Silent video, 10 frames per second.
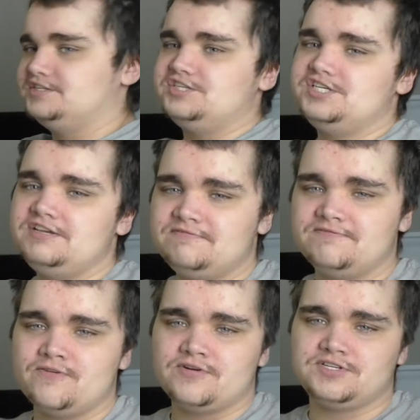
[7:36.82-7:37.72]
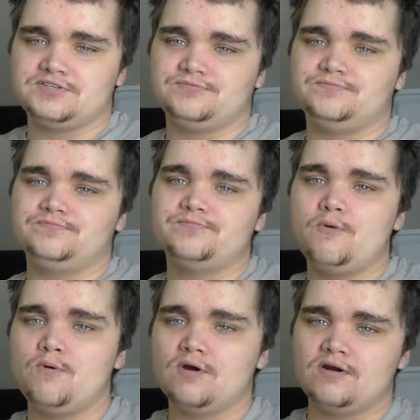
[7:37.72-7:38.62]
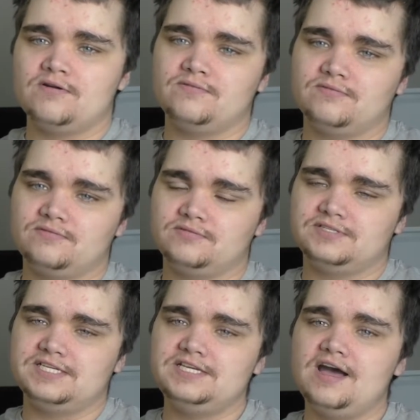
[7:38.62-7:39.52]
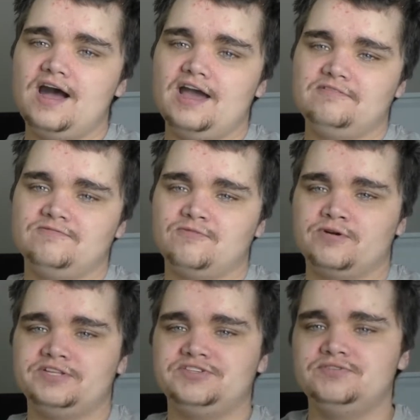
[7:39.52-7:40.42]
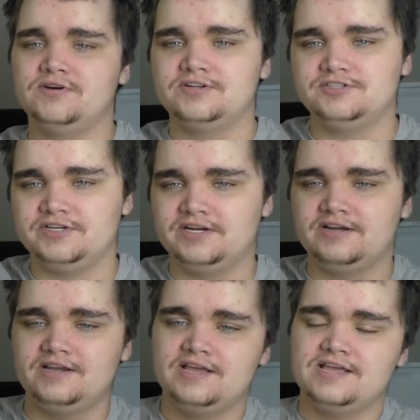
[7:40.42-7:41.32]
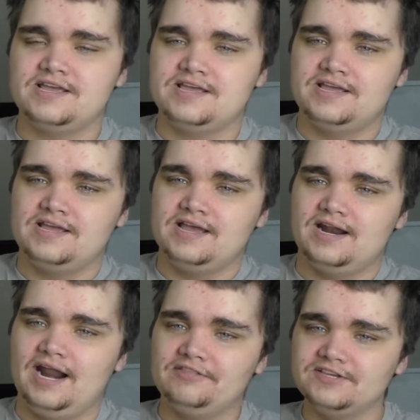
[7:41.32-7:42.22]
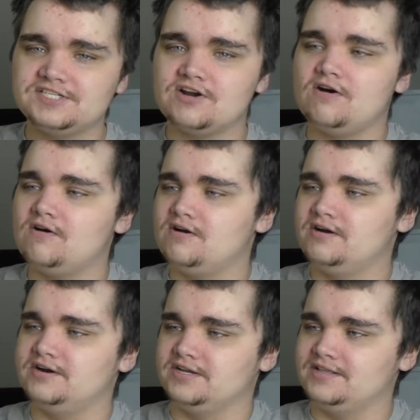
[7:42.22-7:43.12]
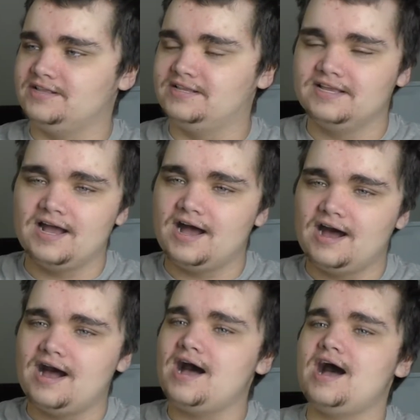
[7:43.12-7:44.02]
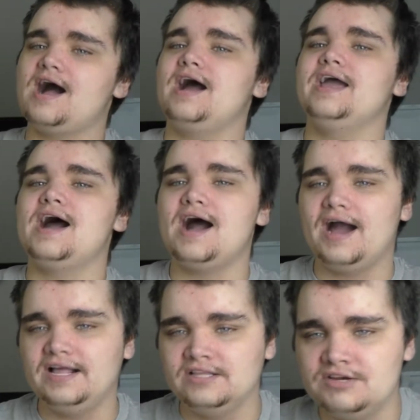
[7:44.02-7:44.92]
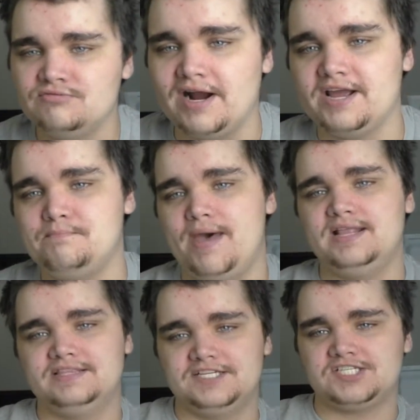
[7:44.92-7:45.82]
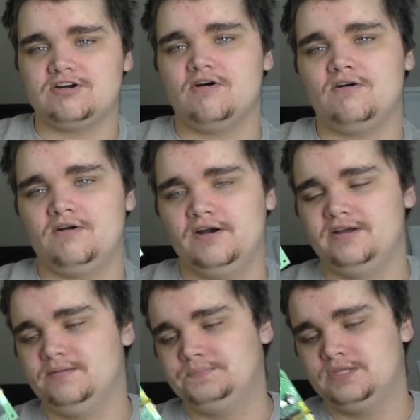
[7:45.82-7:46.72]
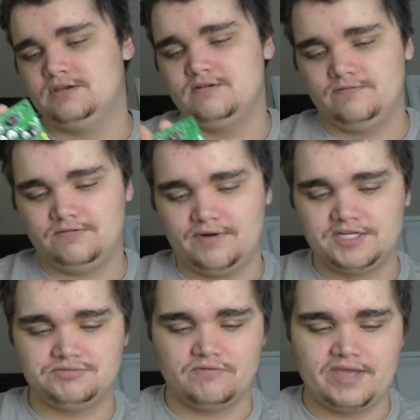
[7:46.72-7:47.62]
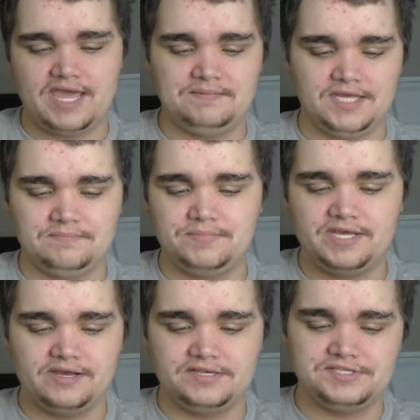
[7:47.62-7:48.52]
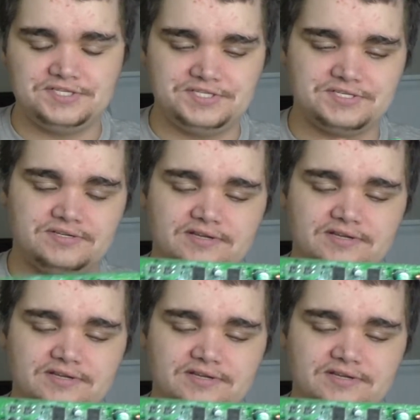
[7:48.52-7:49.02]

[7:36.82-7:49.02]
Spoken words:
Geforce4 Ti 4200. Now this card, I highly recommend this card for retro gaming because